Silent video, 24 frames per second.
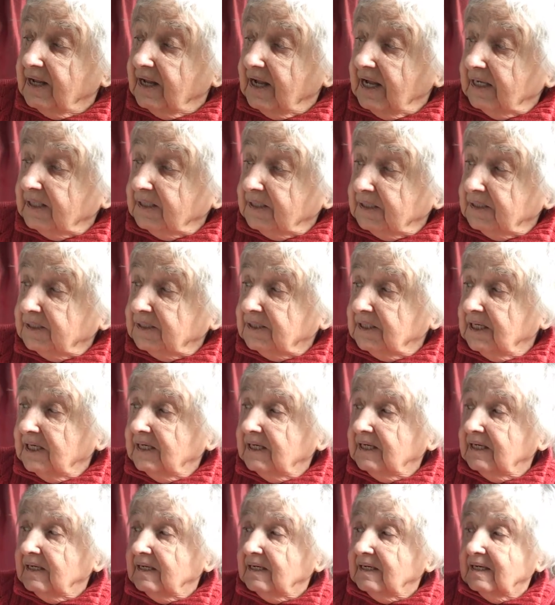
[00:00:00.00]
It's
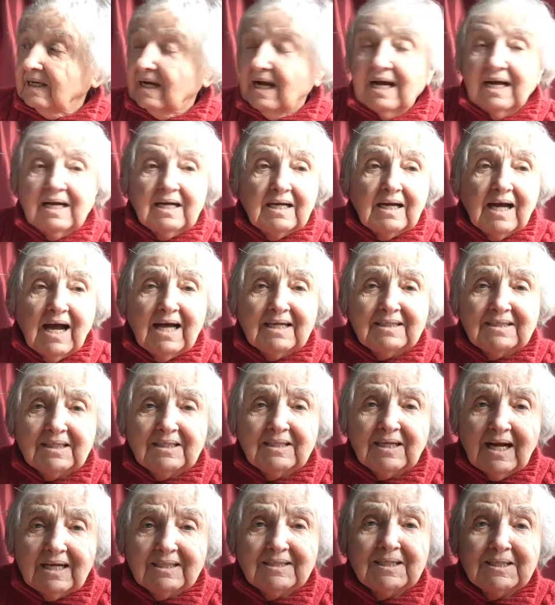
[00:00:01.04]
as
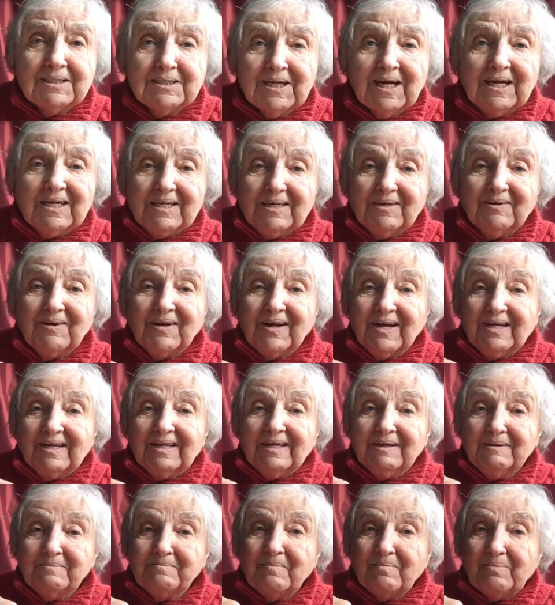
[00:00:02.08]
a shadow
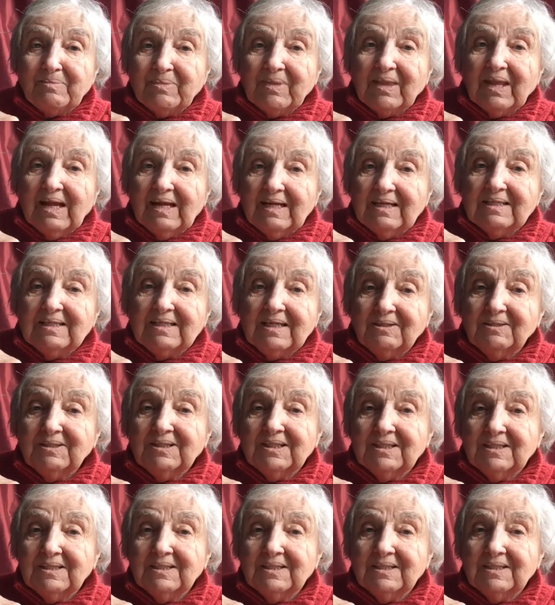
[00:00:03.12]
colour. So